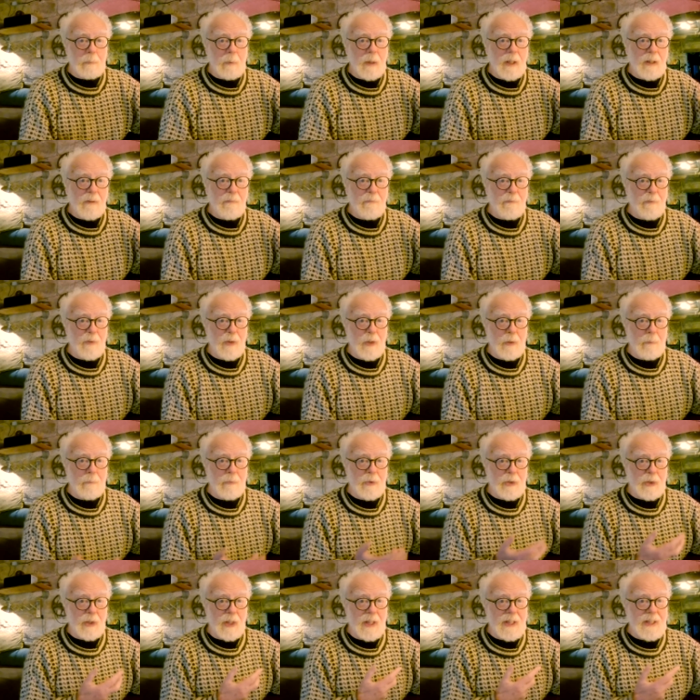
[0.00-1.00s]
by a firm
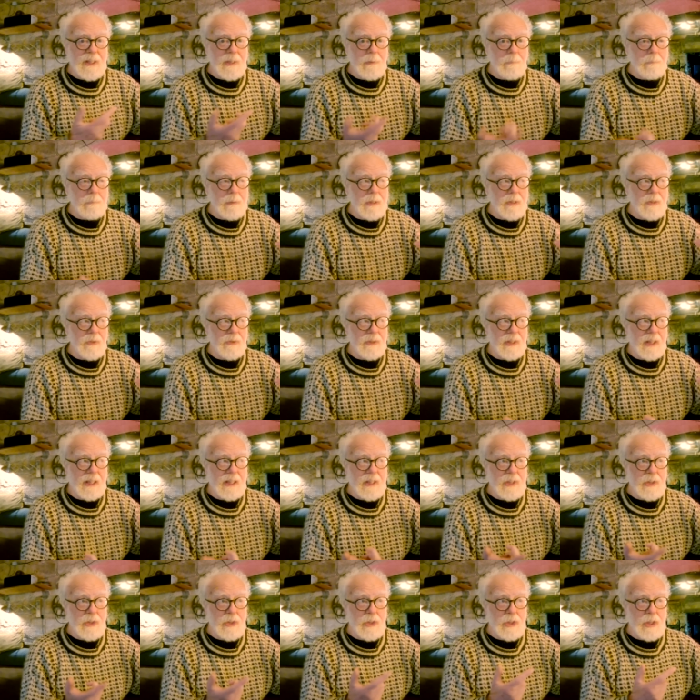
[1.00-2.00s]
trying to build
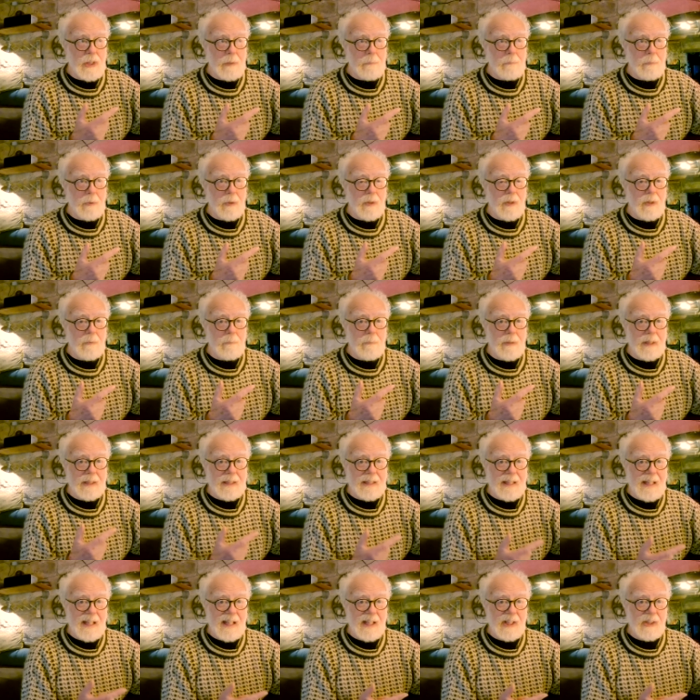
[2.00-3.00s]
a cheaper
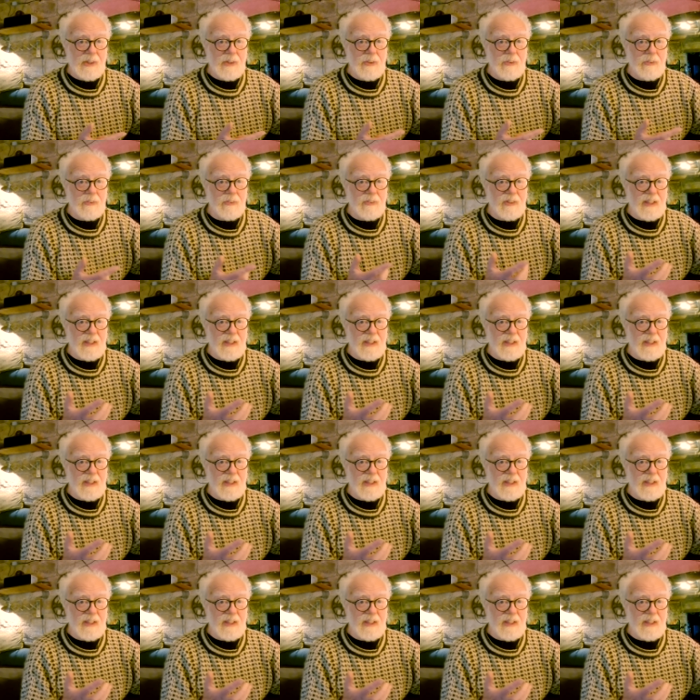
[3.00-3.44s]
mechanical